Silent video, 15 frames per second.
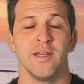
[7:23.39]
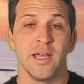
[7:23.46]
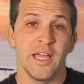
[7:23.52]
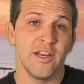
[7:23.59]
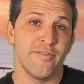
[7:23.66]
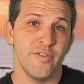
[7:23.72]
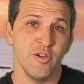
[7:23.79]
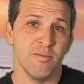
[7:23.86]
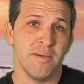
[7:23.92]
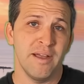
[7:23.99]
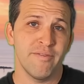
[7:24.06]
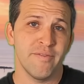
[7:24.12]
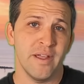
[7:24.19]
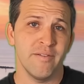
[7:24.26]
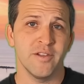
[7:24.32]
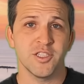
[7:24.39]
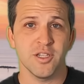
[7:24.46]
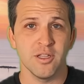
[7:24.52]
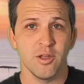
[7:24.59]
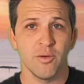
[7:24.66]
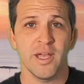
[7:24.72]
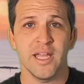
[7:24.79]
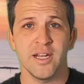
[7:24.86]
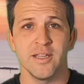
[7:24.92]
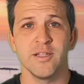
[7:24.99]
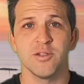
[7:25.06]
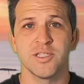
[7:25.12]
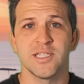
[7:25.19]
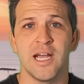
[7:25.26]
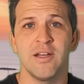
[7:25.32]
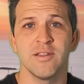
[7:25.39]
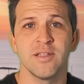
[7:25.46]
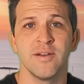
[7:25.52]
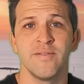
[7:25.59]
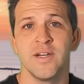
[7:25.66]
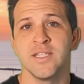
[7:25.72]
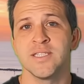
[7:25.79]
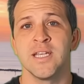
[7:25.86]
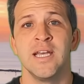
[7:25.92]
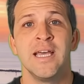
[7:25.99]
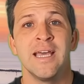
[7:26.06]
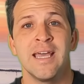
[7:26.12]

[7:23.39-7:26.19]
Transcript: and a few of my favorites located a little south of us